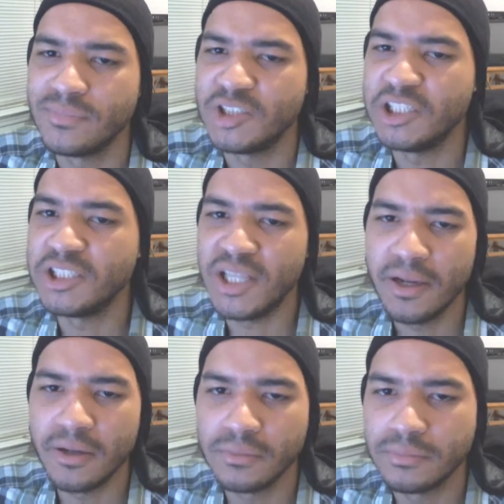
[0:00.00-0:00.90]
she's
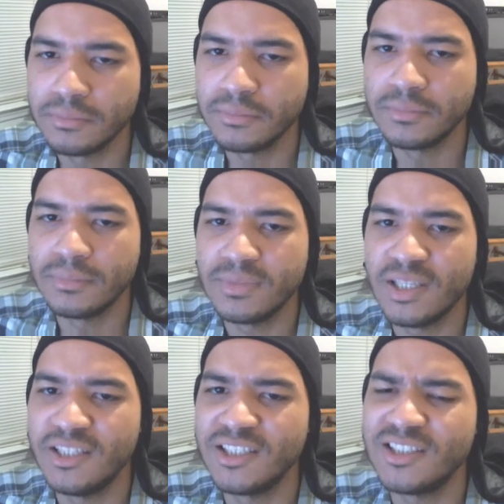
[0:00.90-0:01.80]
there. And
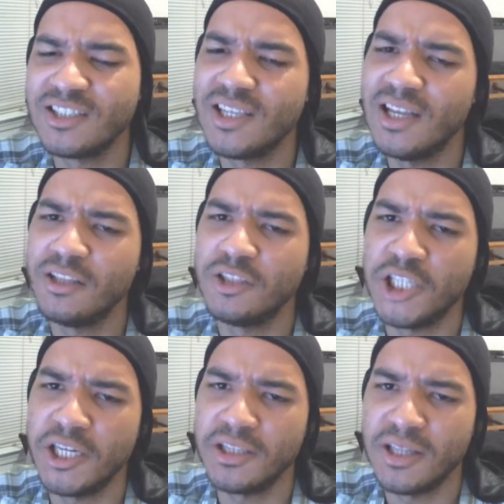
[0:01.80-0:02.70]
then there's this other
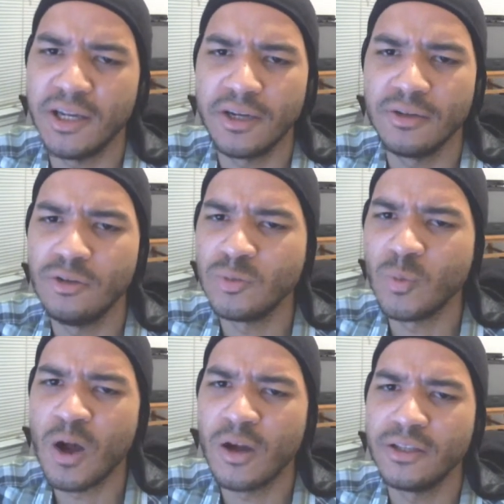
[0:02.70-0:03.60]
chick there who's
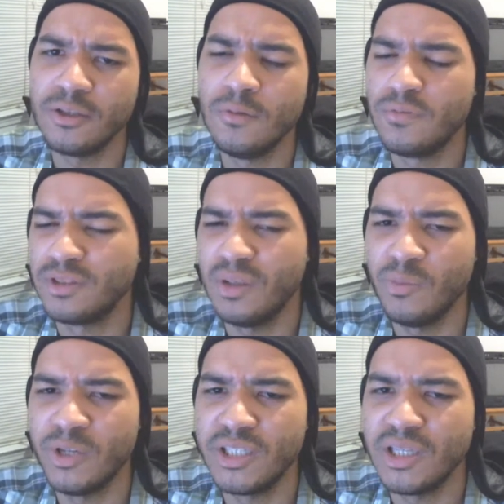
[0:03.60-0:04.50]
walking too for
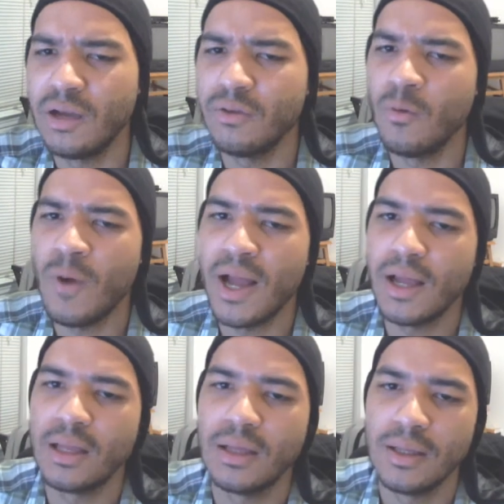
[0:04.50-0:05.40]
some reason. I don't know why.
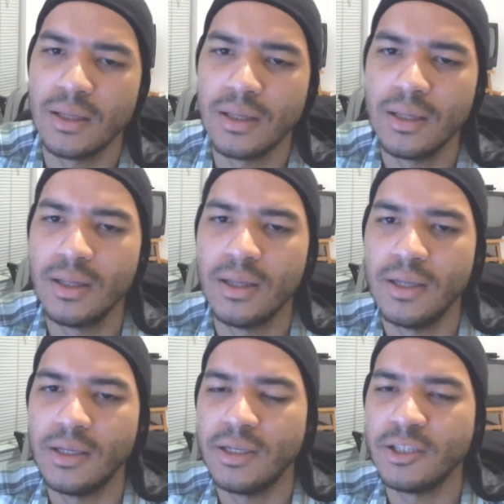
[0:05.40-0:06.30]

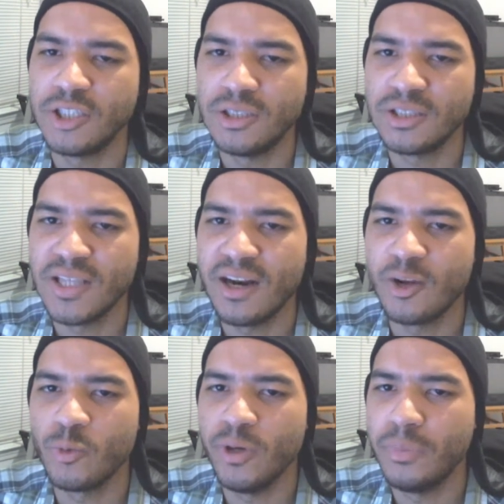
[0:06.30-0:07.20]
And she looked kind
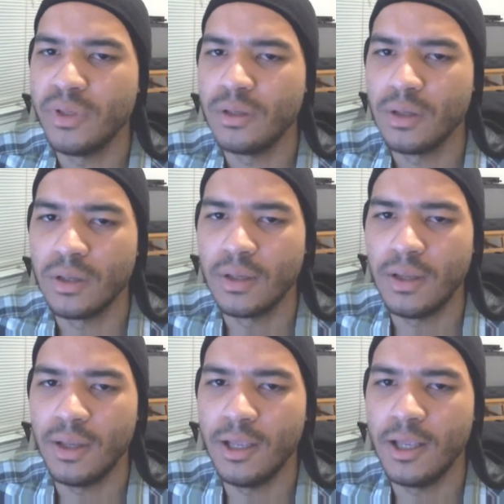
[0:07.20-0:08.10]
of creepy.
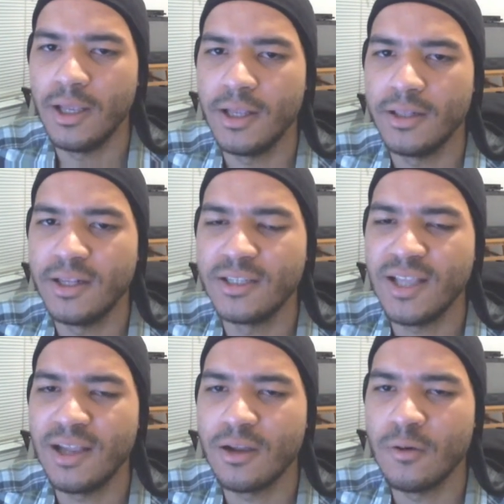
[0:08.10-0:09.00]
And then
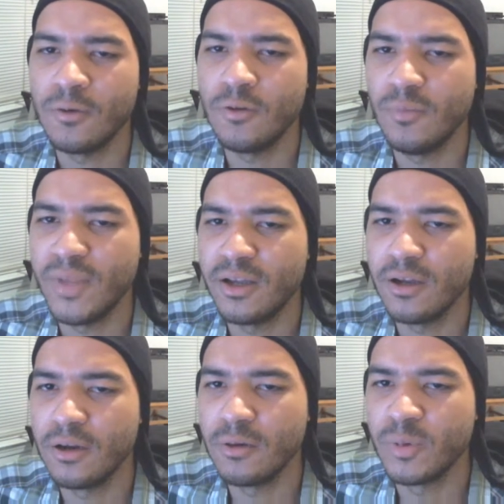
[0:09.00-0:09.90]
it's like Koda Kumi
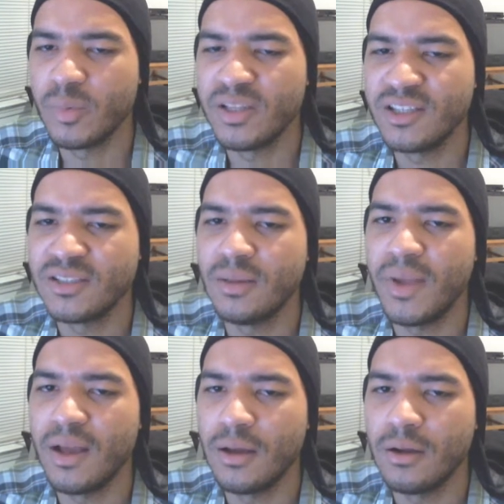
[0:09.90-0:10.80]
and her reminiscing
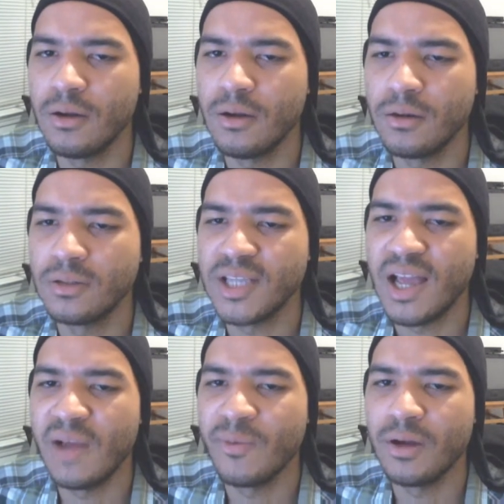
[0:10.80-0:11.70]
about her
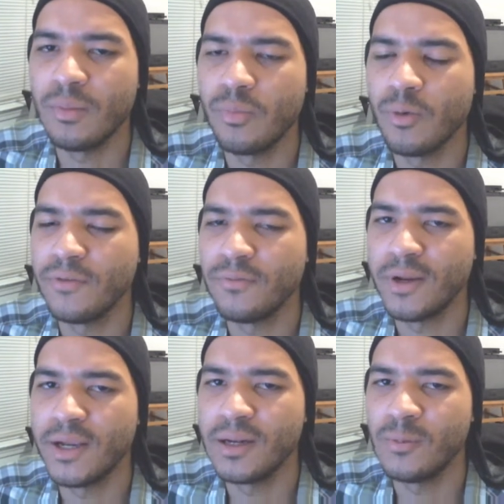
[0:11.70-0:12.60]
time with her
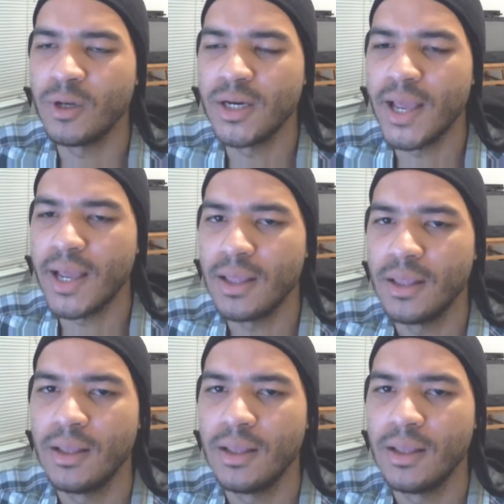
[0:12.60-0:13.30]
boyfriend and whatnot.